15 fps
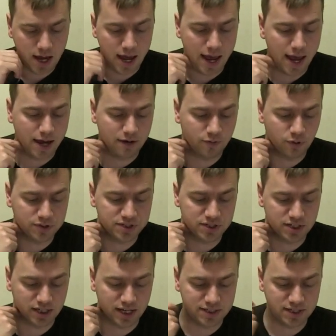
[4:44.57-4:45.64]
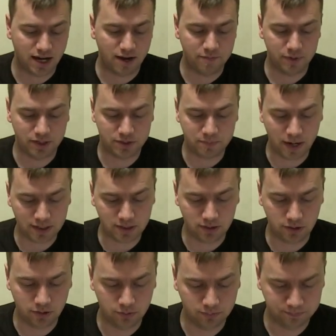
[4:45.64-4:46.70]
And of course, he still has I've been expecting
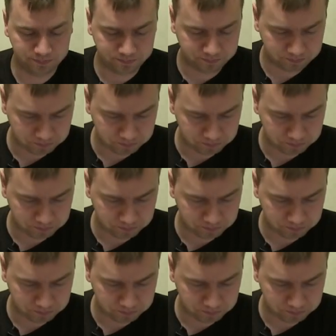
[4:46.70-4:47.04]
you.